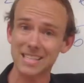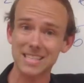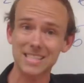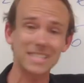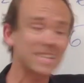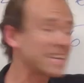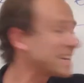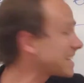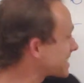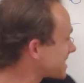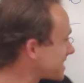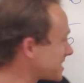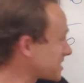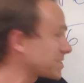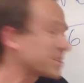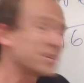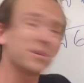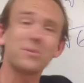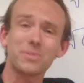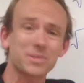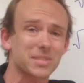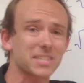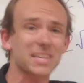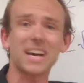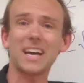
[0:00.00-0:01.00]
a 6, and
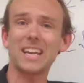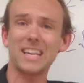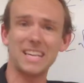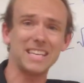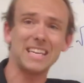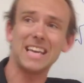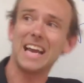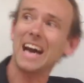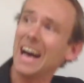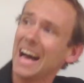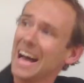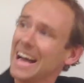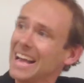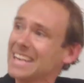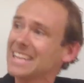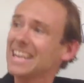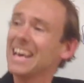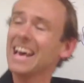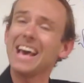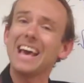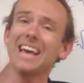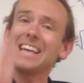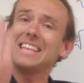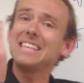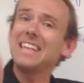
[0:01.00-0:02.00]
2, it's got a 9.
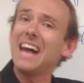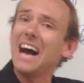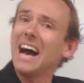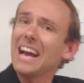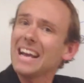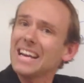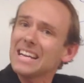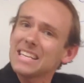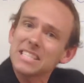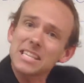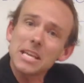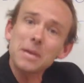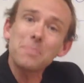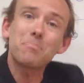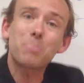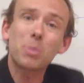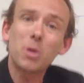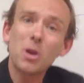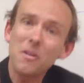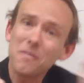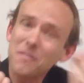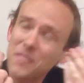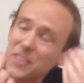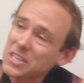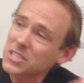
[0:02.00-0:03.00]
And 9 is a
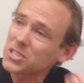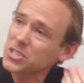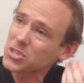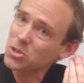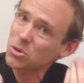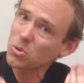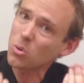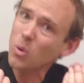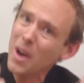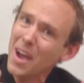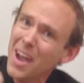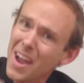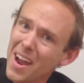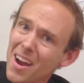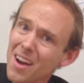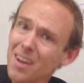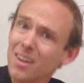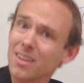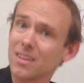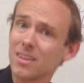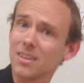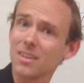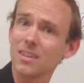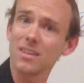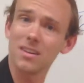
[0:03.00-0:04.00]
perfect square.
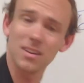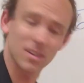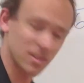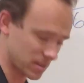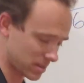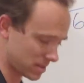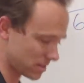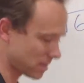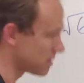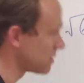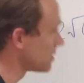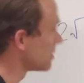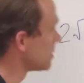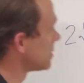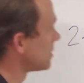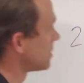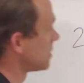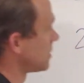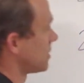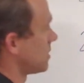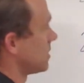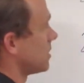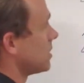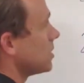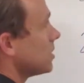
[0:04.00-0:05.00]

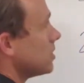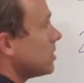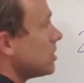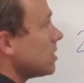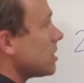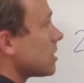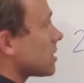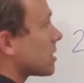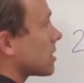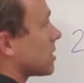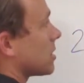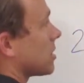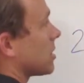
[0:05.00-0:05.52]
Look.